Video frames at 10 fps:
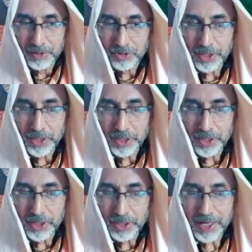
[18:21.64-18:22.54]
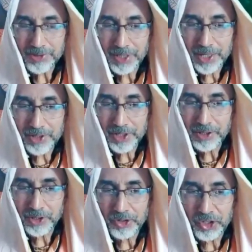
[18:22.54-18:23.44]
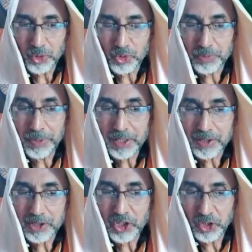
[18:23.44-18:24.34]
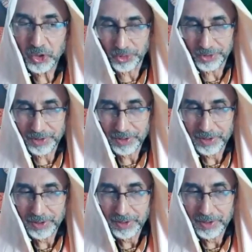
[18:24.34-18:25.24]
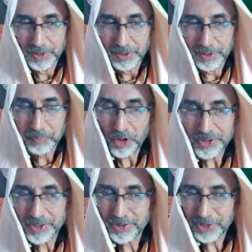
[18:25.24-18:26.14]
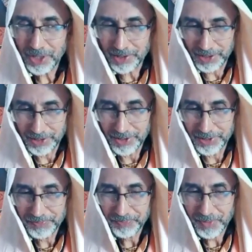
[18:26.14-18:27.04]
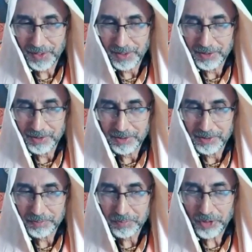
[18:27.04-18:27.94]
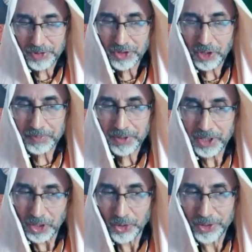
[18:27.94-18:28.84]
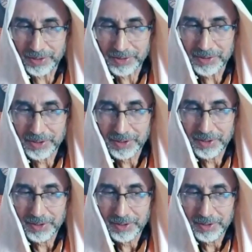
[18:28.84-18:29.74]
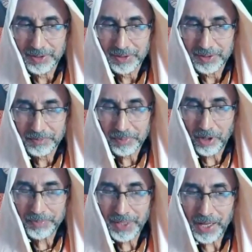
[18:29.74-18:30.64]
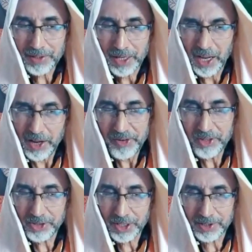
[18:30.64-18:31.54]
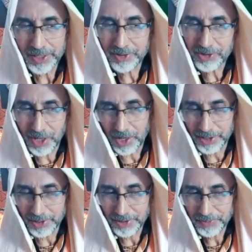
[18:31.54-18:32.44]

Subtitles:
so the sickness getting reduced, being cured, process started, process of curing from that heavy sickness started.